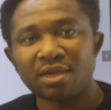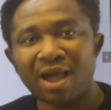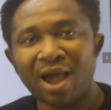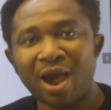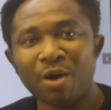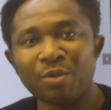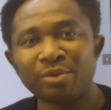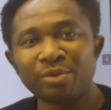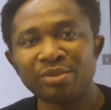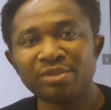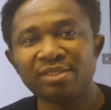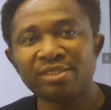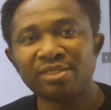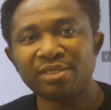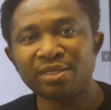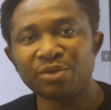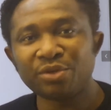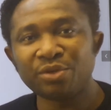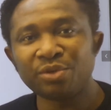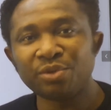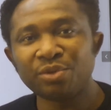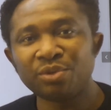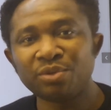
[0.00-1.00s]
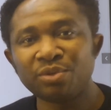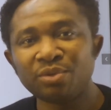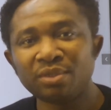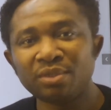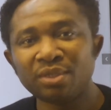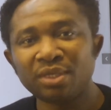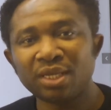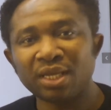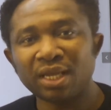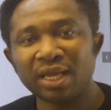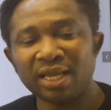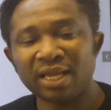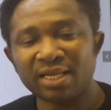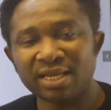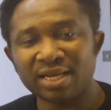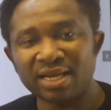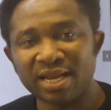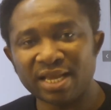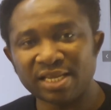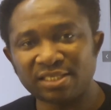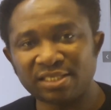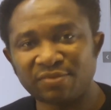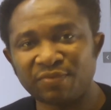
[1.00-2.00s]
I will see you in the
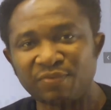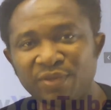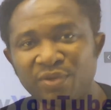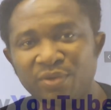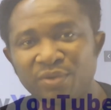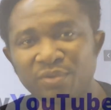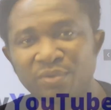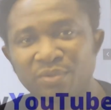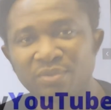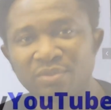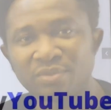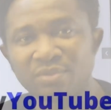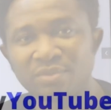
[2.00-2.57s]
next video.